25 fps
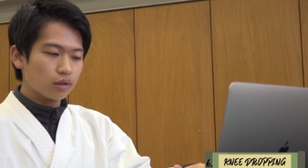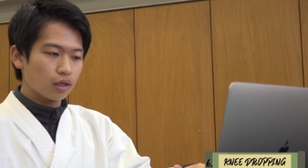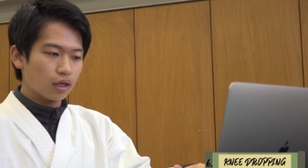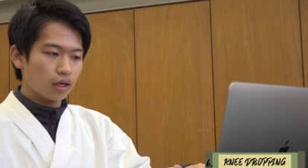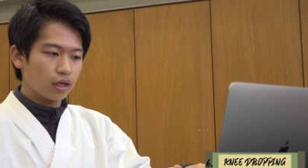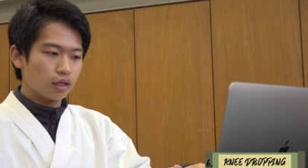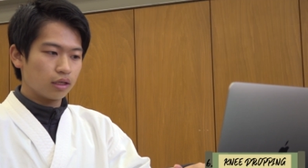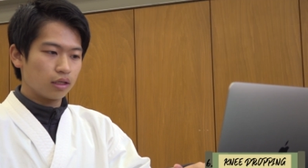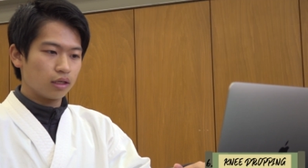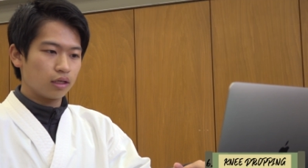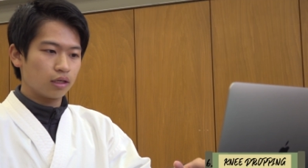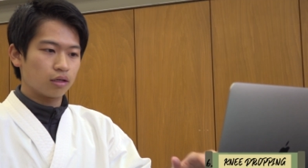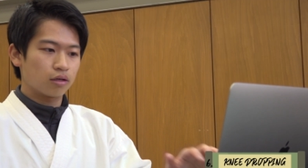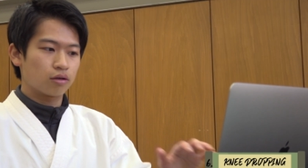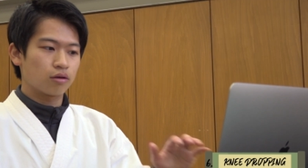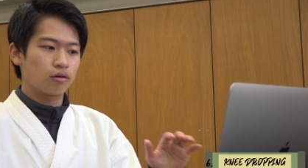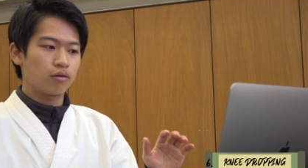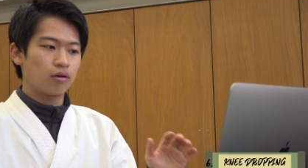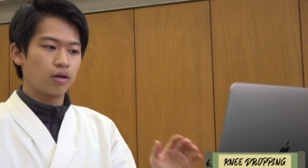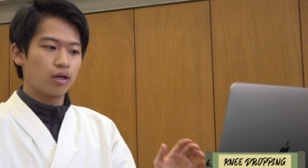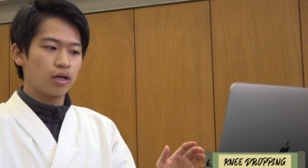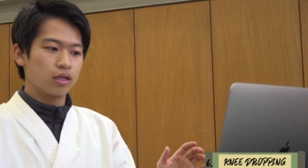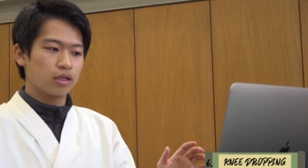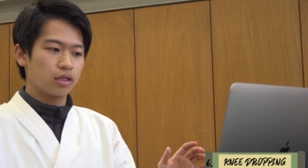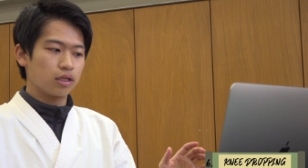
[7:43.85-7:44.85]
And in
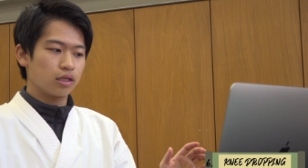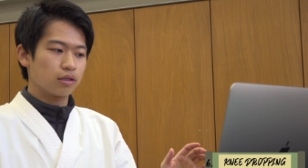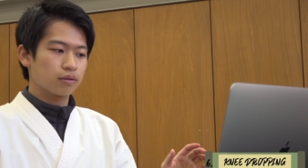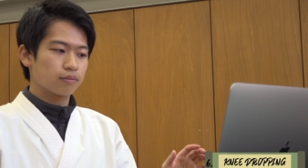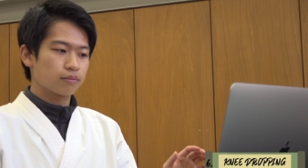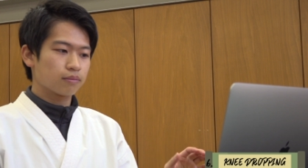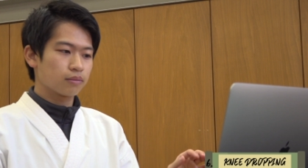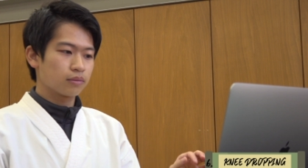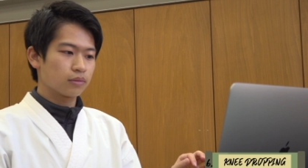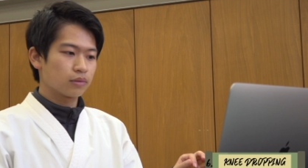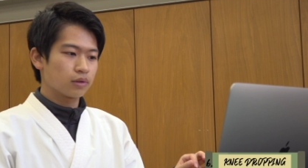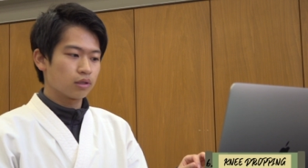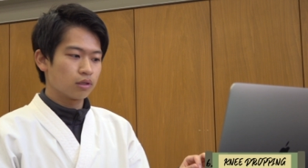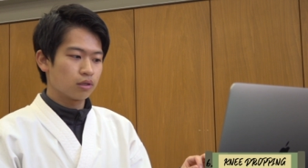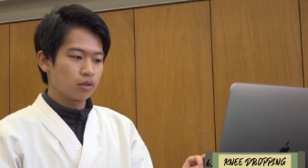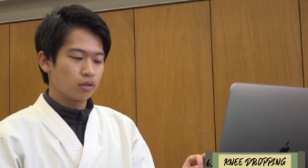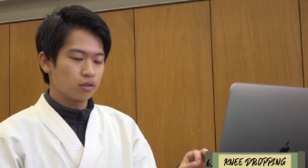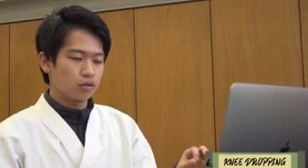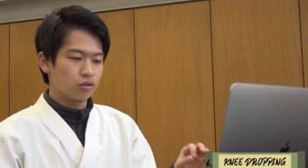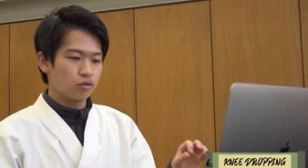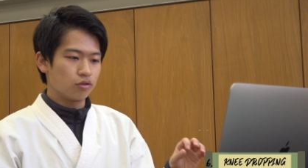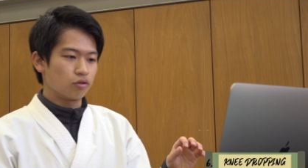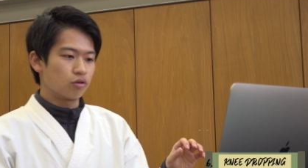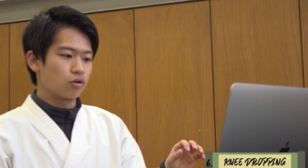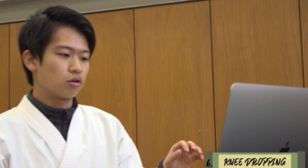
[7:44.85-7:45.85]
karate,
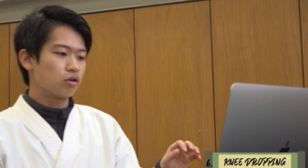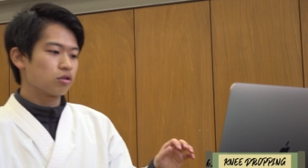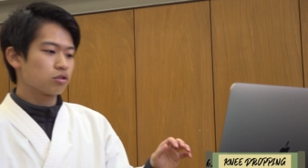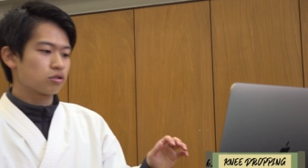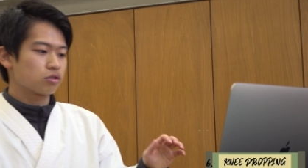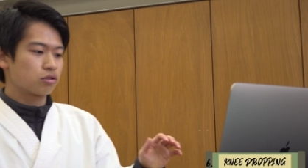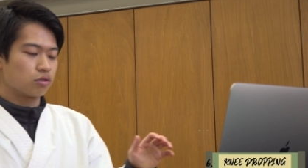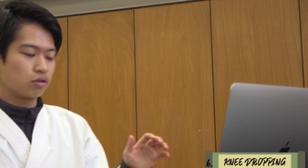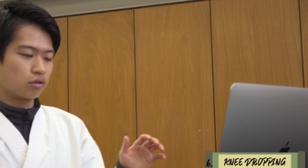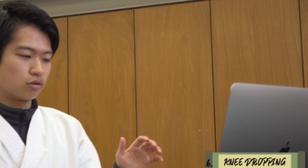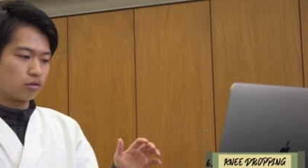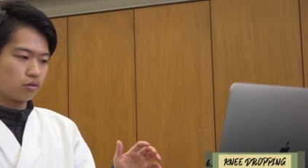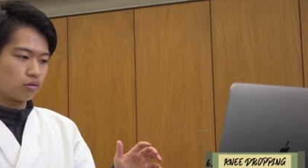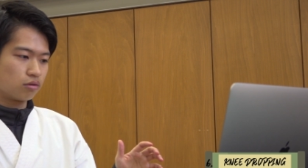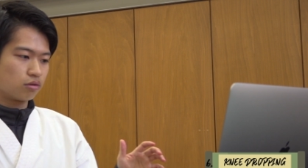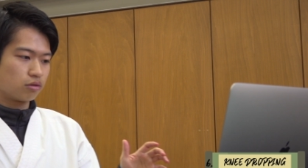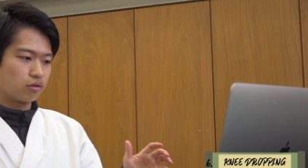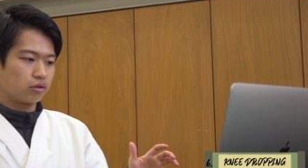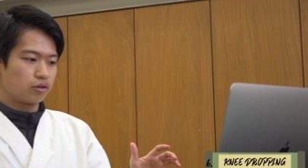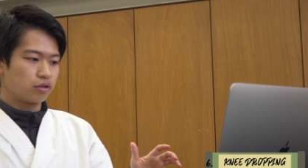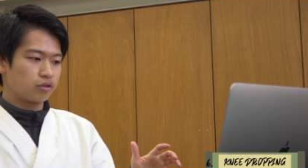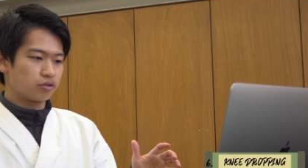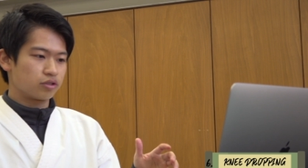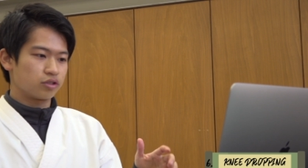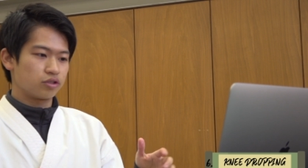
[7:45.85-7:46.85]

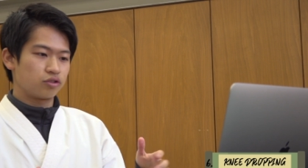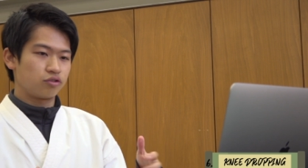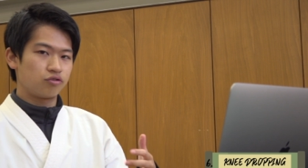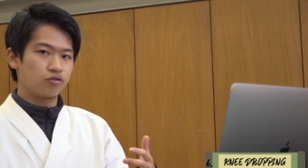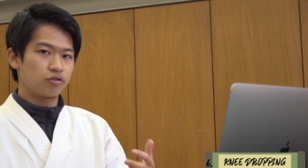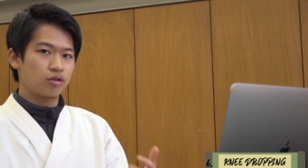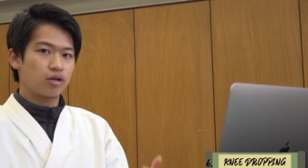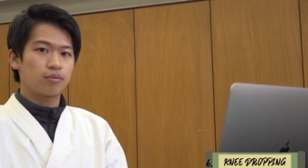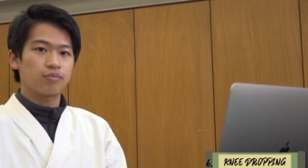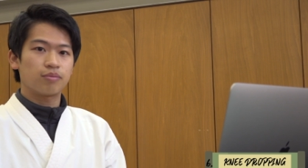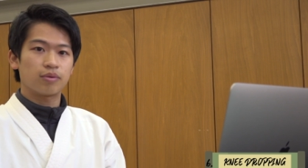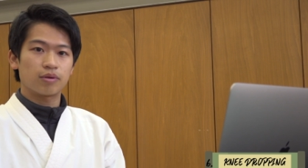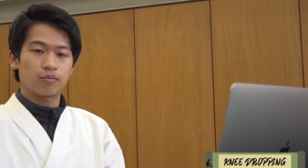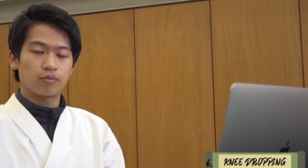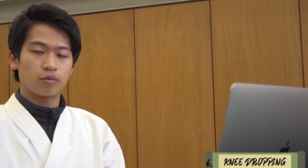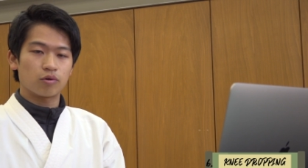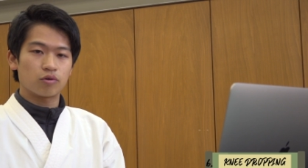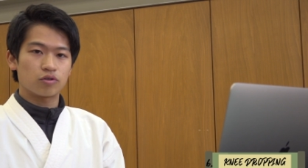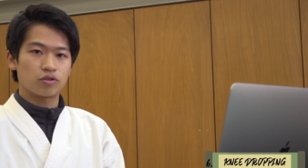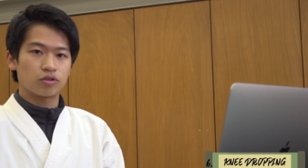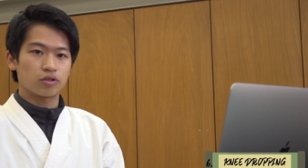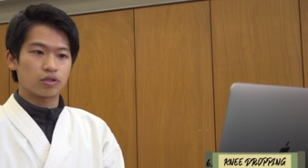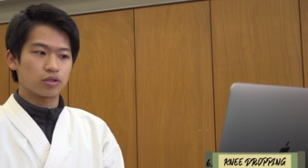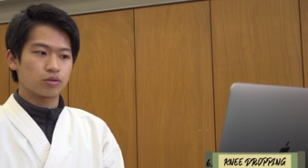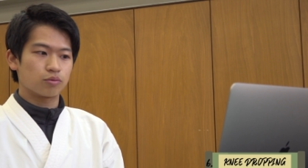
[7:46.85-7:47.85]
there's a dropping
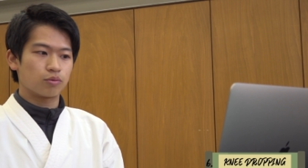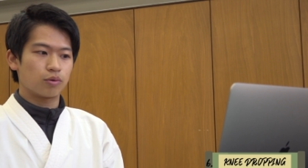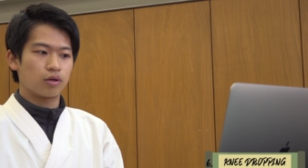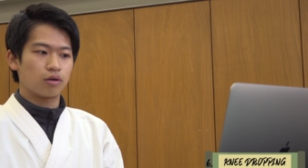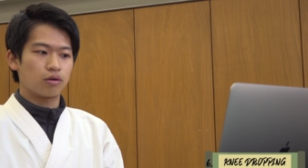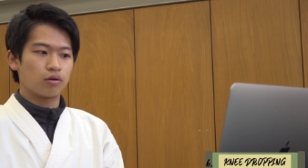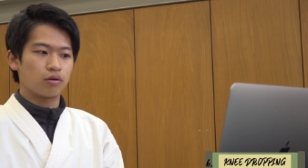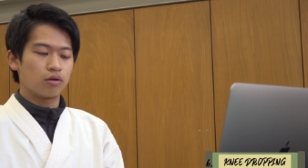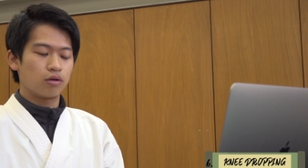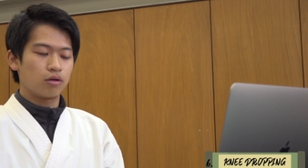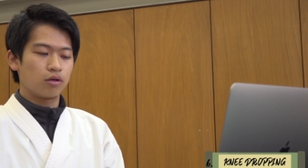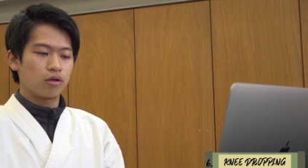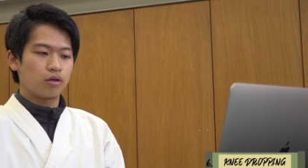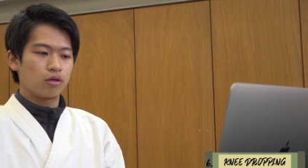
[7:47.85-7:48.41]
motion as well.